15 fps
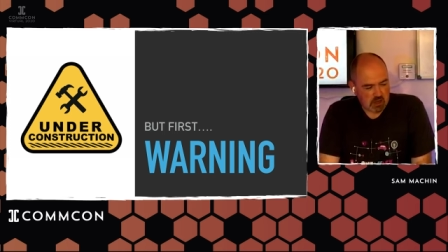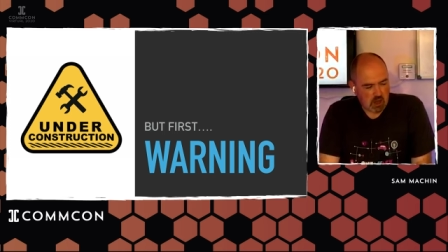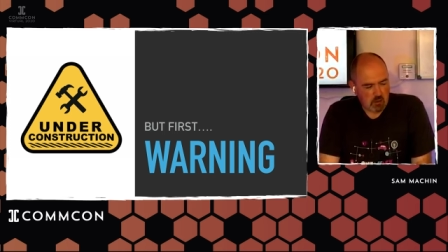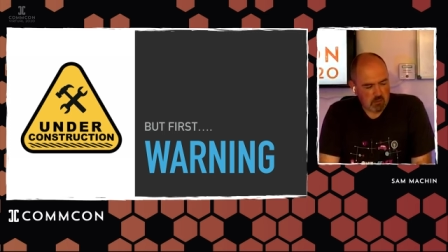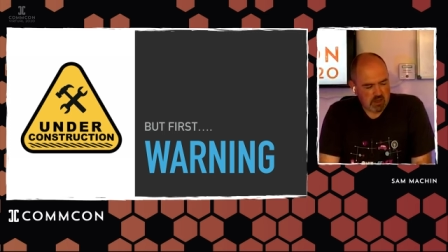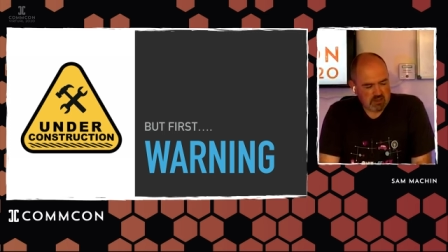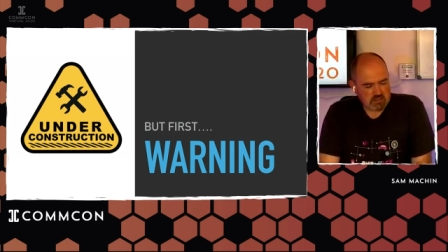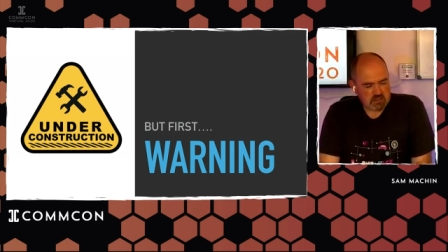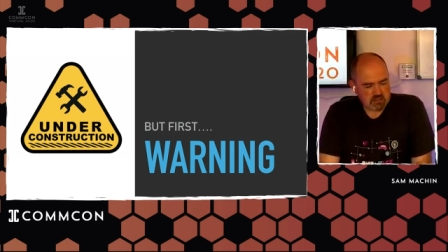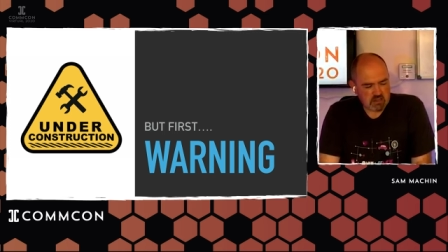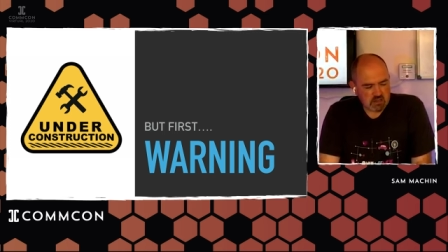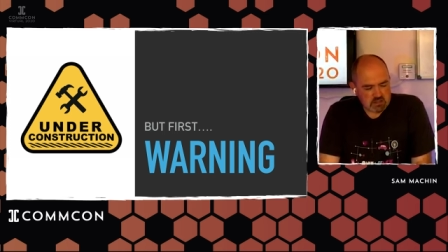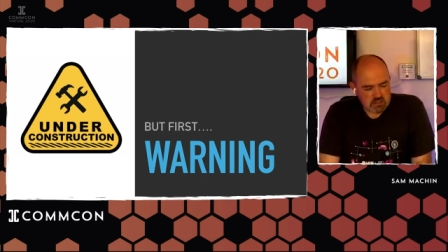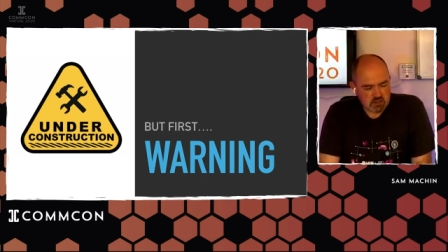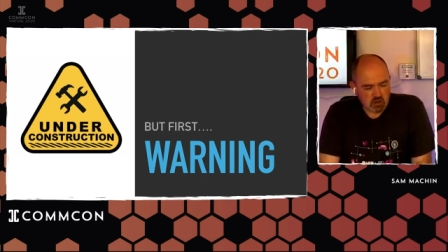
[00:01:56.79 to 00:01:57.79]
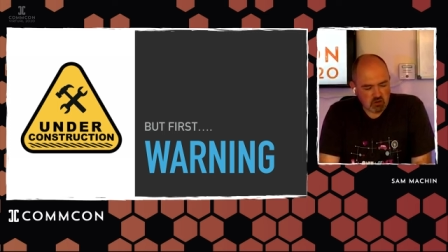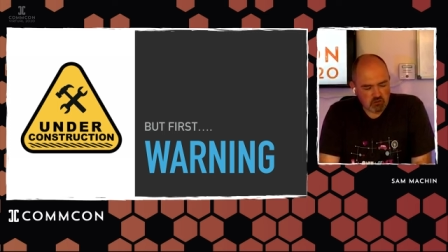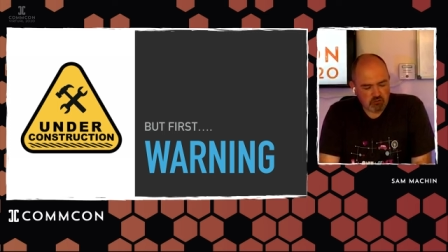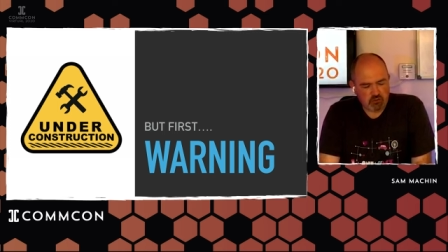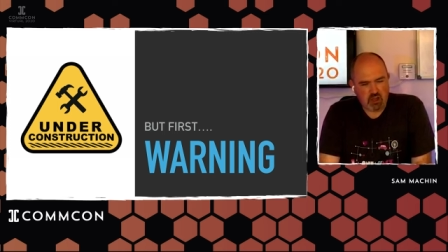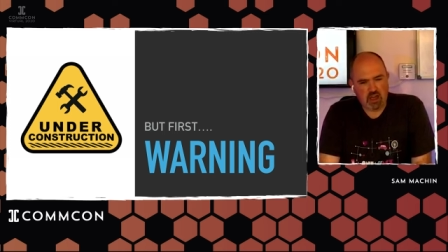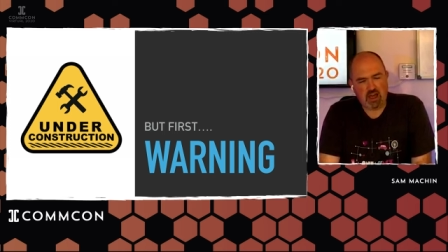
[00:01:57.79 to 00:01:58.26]
It started
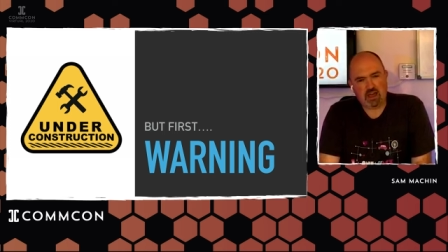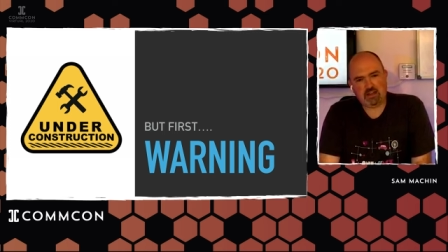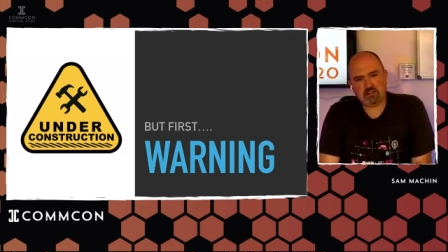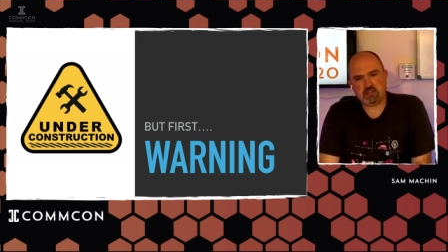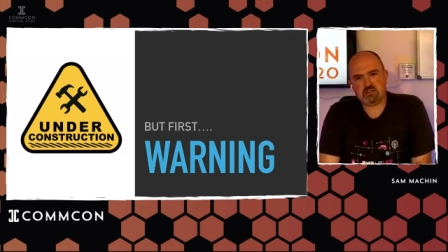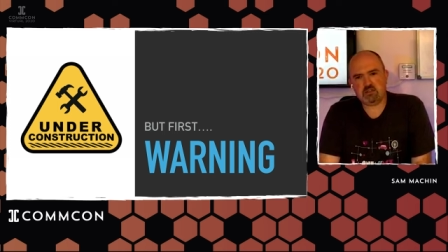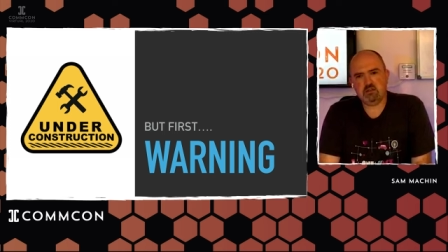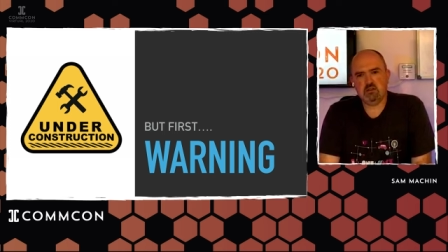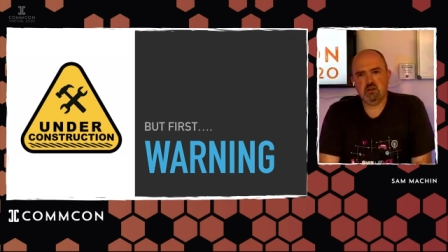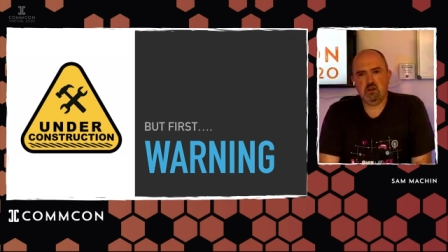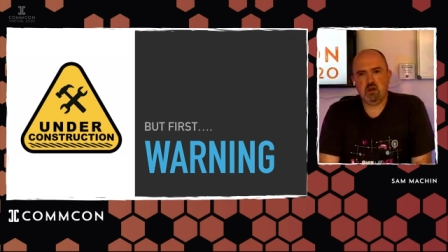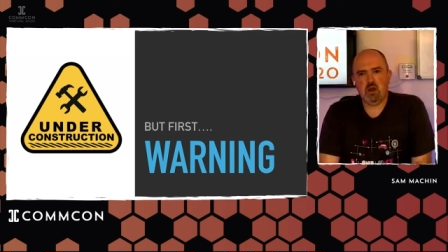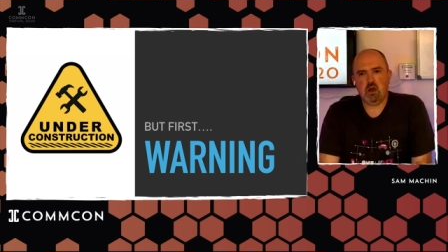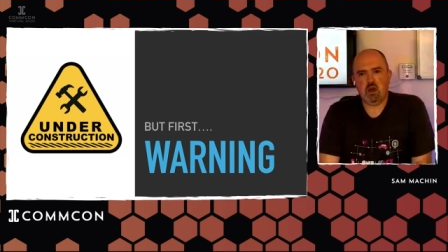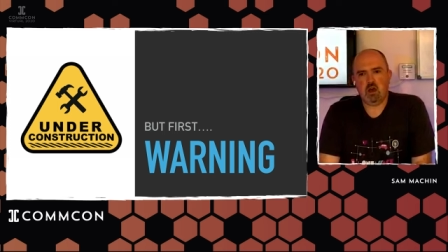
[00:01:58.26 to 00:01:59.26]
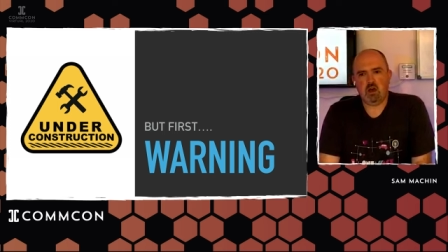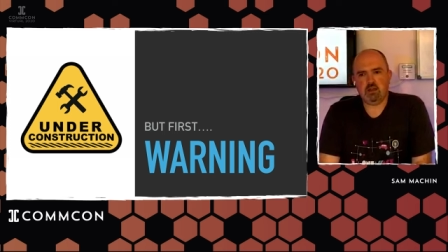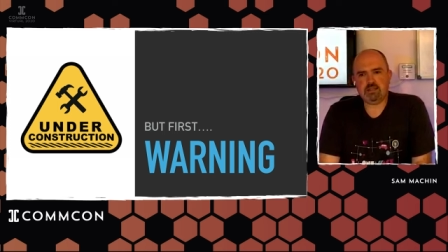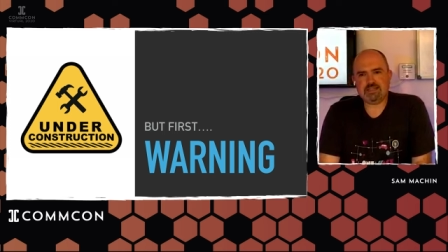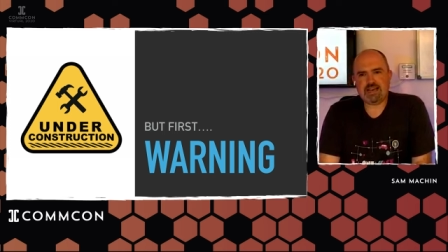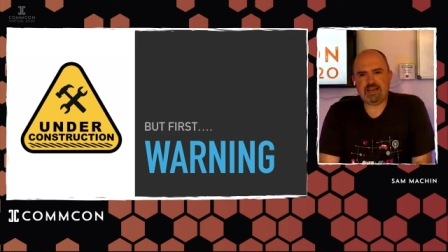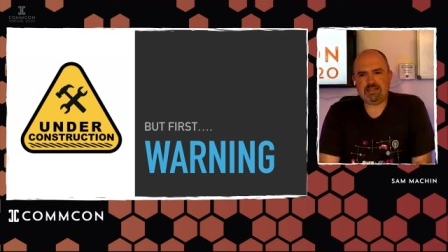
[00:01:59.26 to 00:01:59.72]
off at
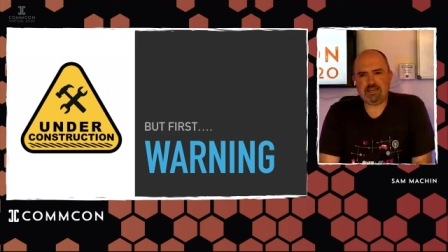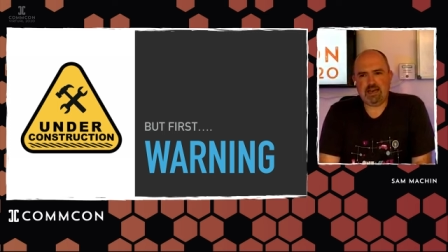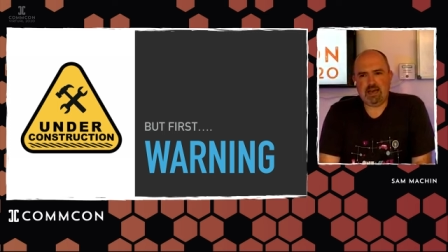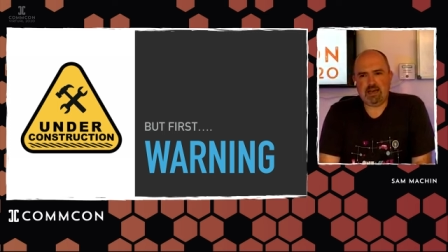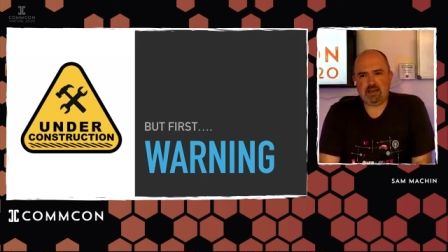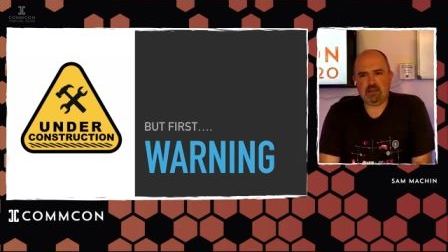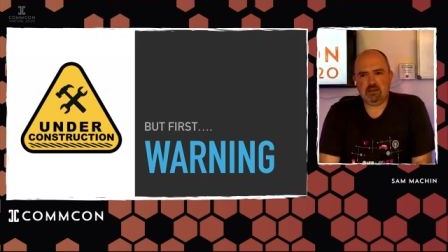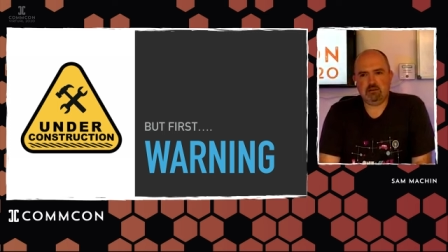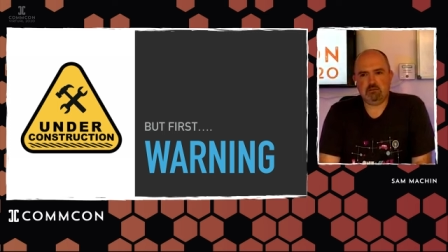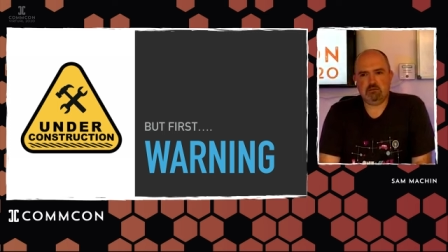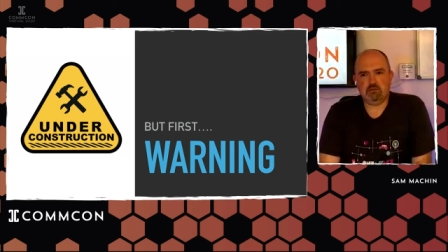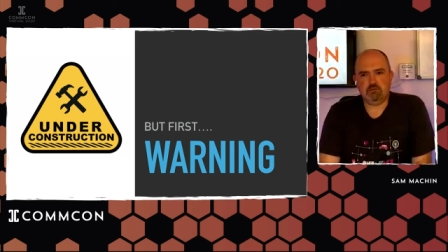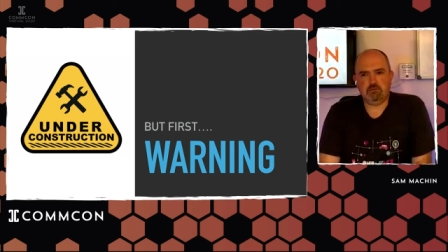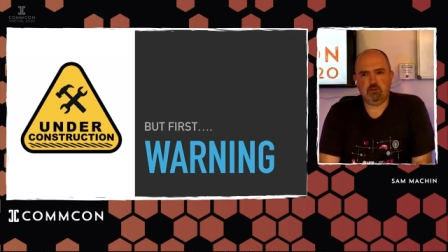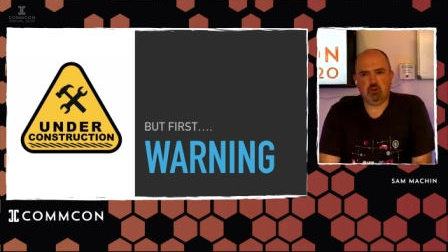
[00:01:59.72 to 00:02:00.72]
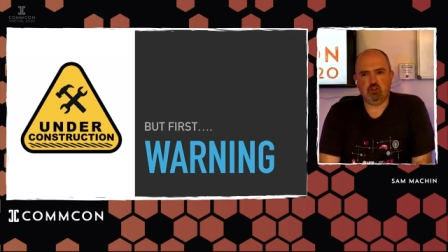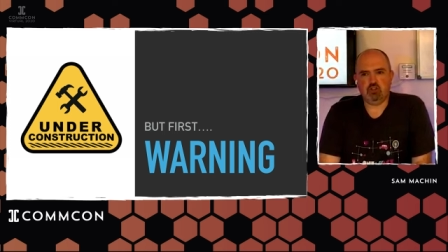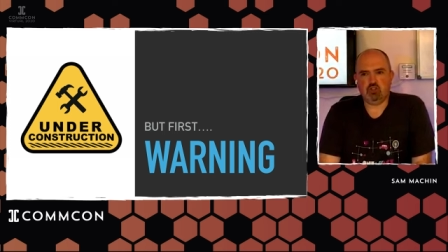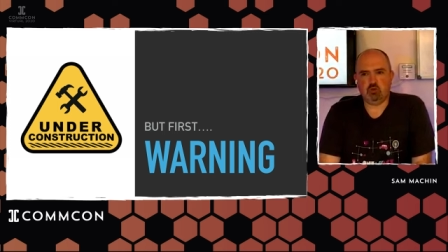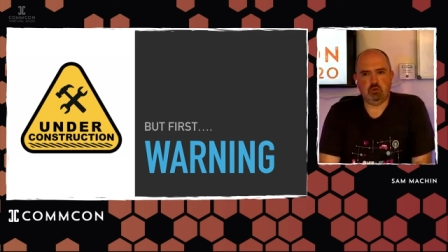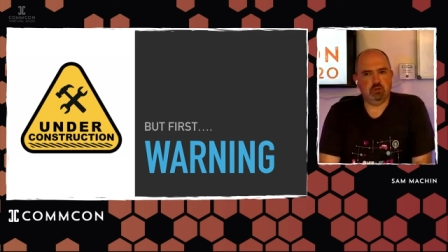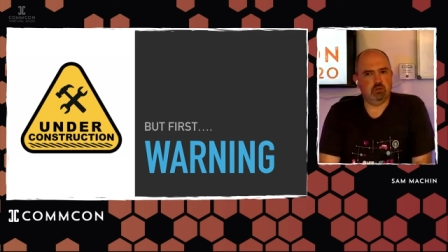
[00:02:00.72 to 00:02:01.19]
TADHack
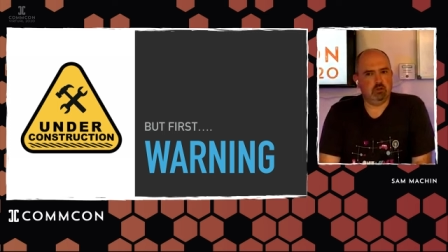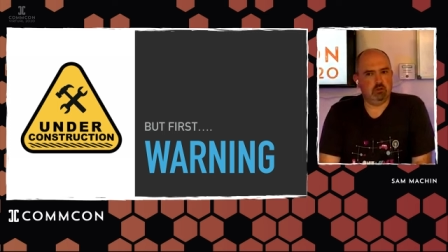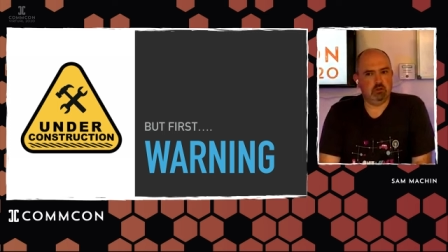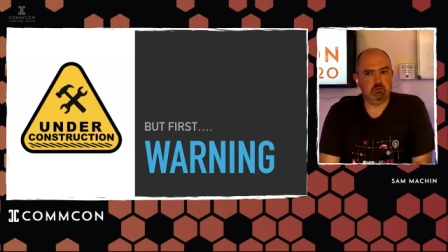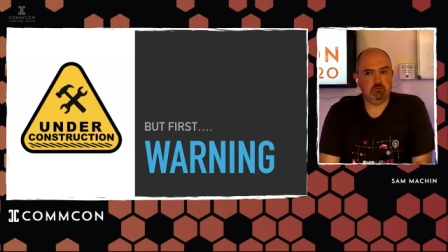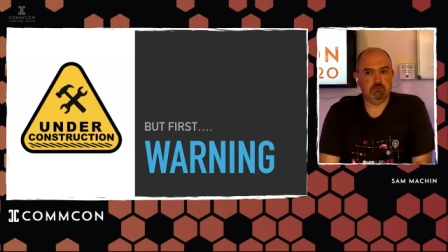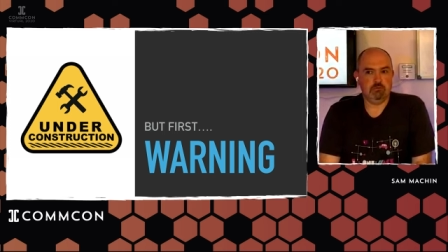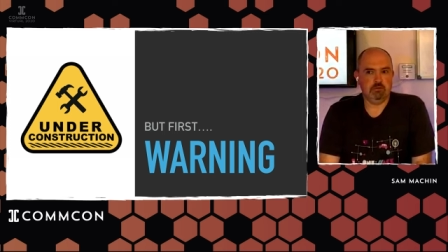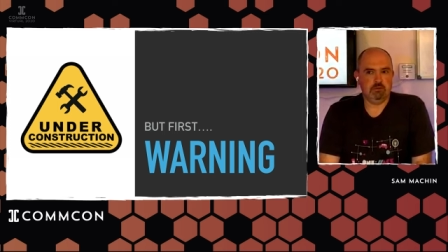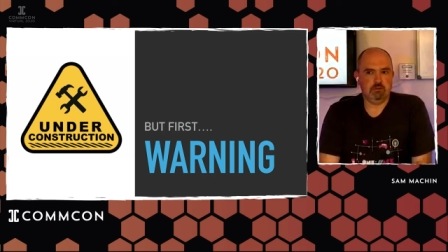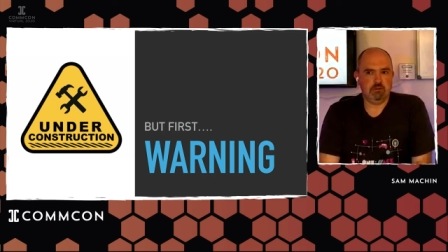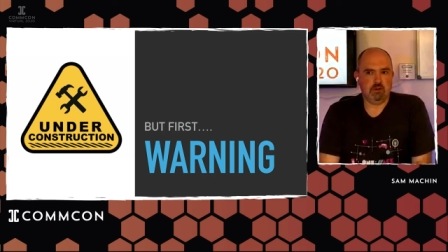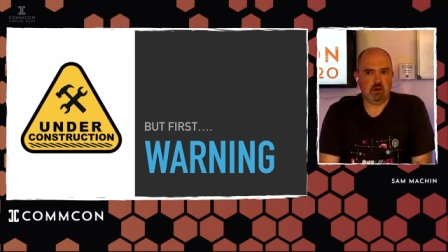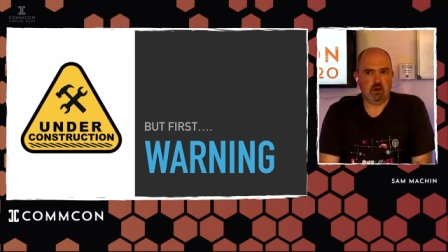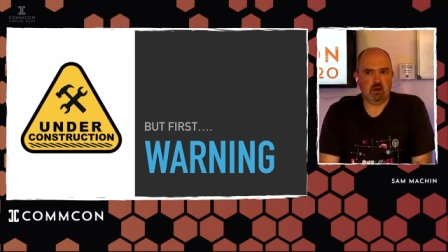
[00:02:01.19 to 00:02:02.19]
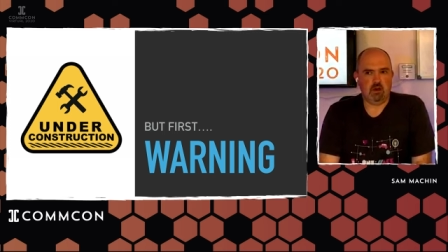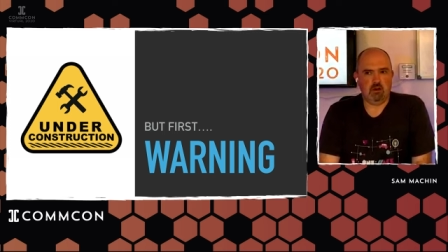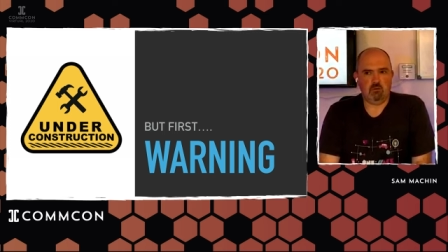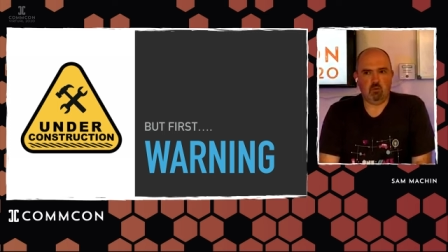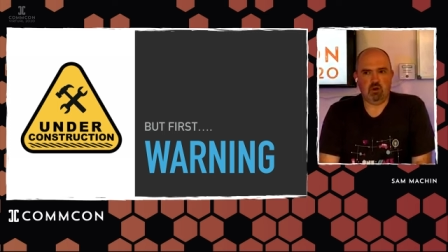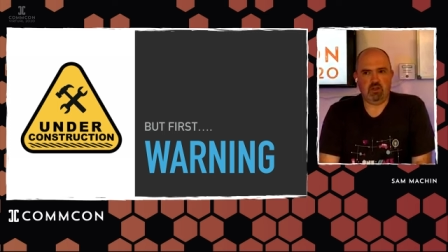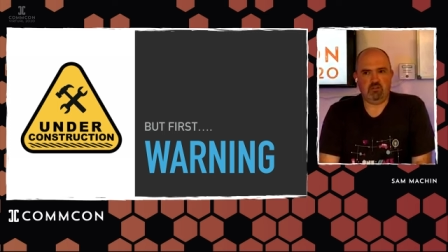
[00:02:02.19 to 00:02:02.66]
Virtual,
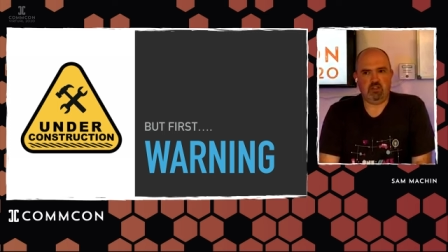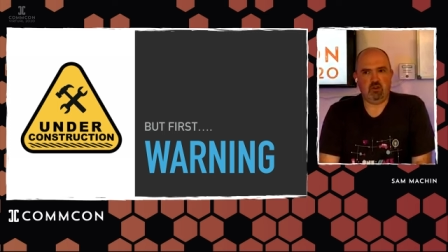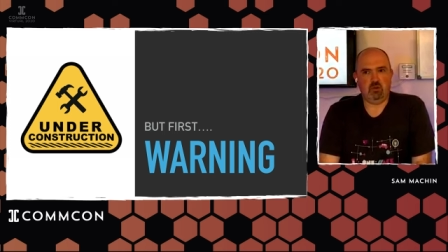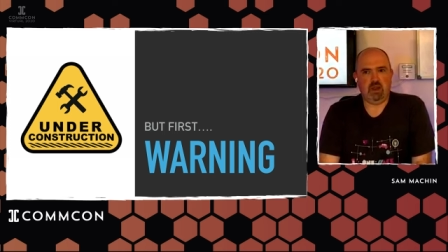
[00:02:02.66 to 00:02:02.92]
wherever